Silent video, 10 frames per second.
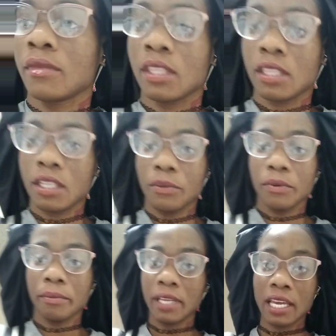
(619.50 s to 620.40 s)
there will
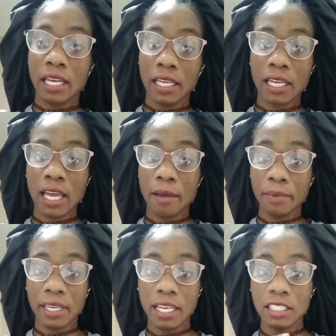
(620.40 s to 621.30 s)
be
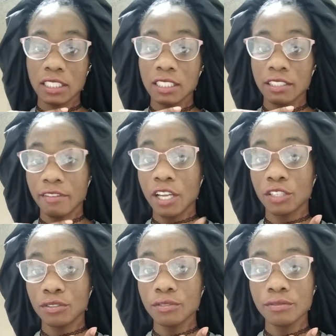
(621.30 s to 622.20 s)
complications if I
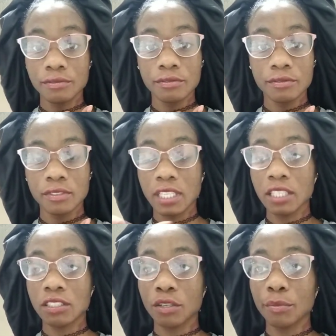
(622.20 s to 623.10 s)
do. They
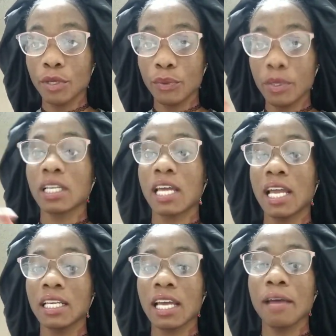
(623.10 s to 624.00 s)
told me what kind
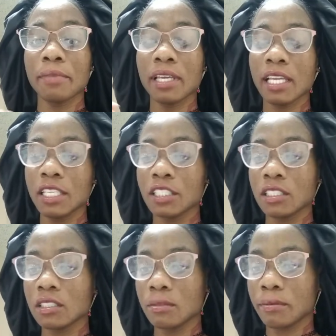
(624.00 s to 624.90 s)
of
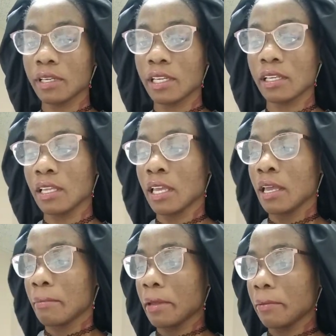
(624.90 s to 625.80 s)
complications, but
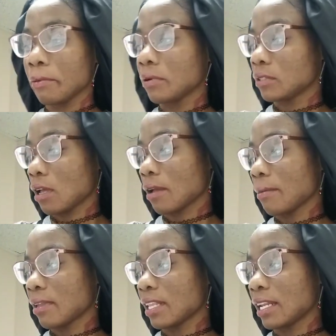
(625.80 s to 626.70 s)
maybe we'll talk
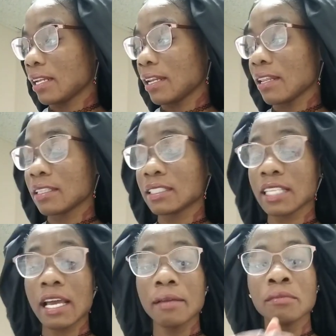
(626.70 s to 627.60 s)
about that another
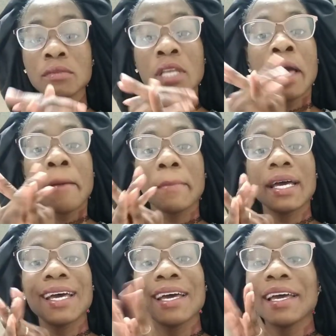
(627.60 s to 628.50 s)
time.
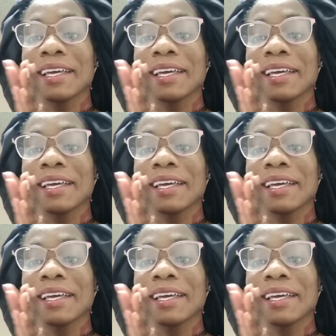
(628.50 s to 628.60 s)
But